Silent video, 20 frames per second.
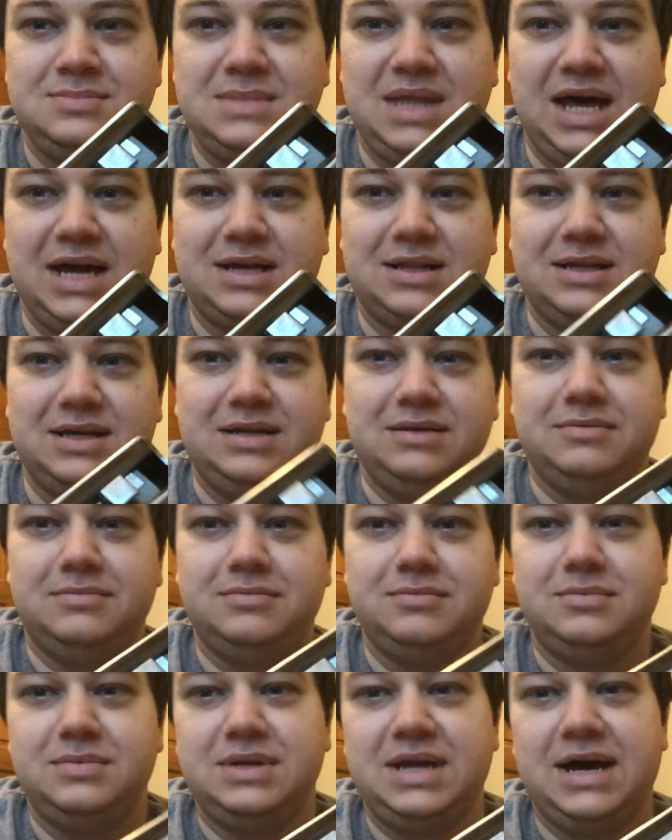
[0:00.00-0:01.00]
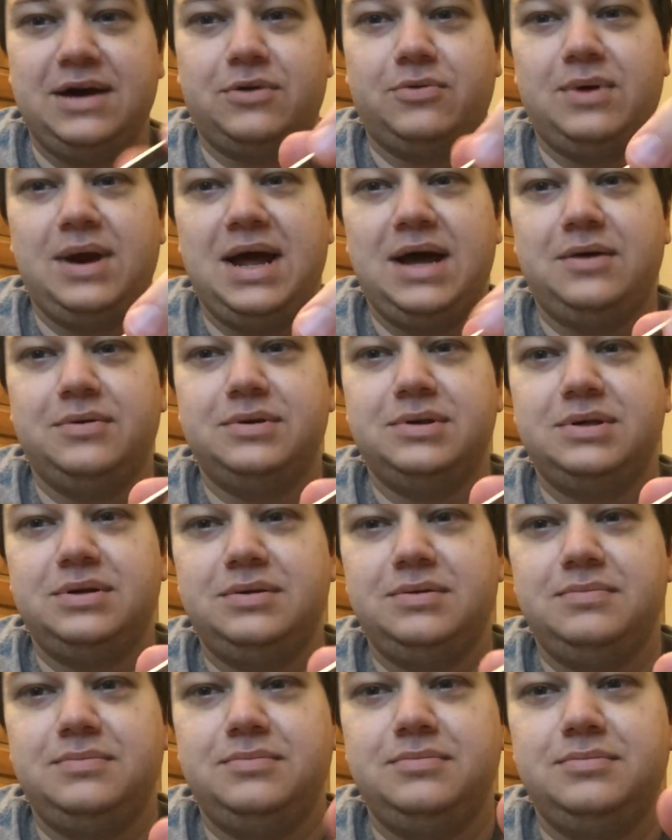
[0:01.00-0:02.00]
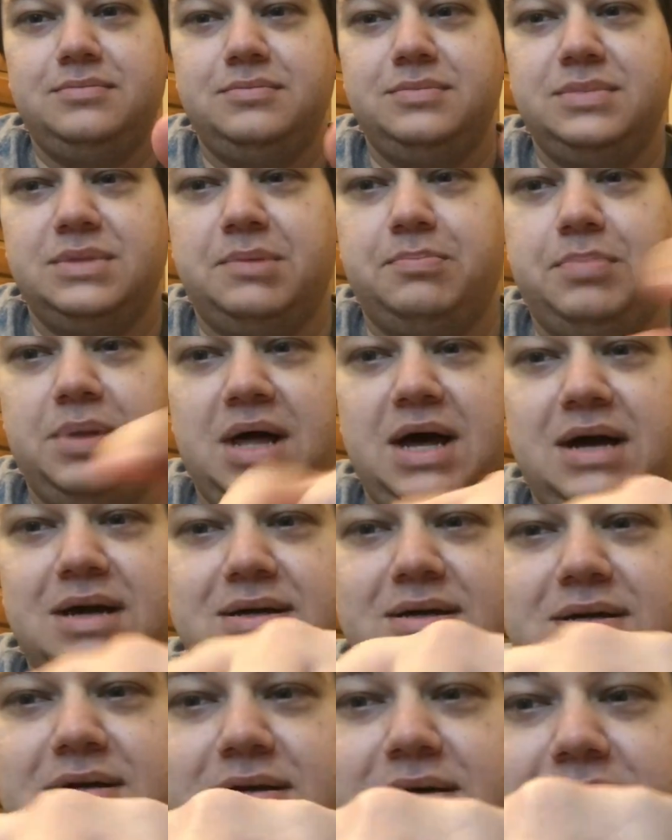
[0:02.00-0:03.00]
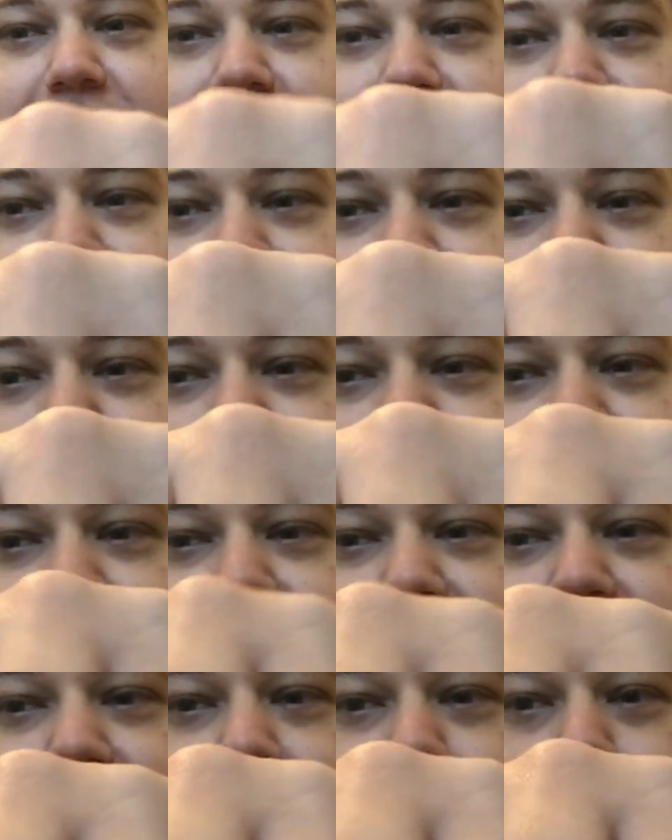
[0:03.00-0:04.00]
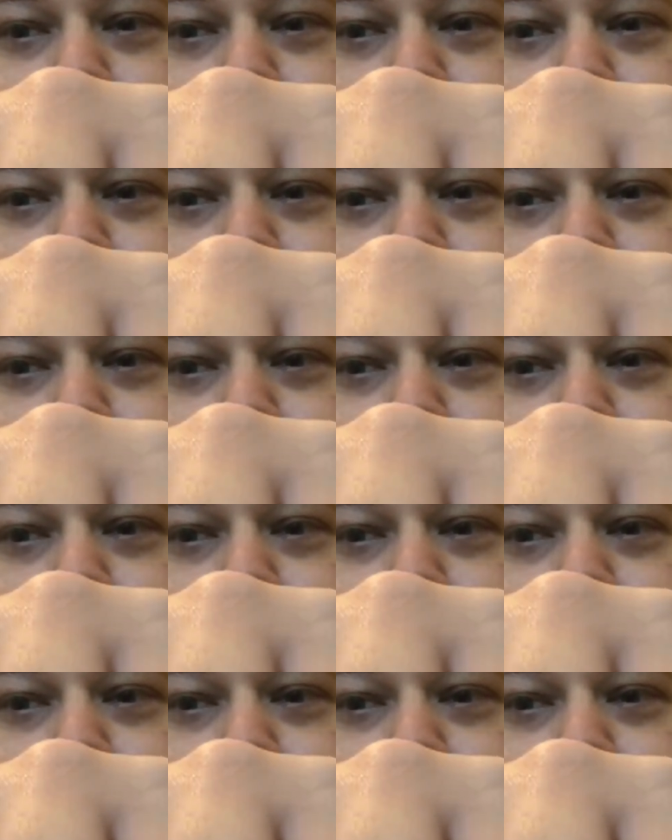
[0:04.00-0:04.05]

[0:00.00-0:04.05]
I clean down around the block there,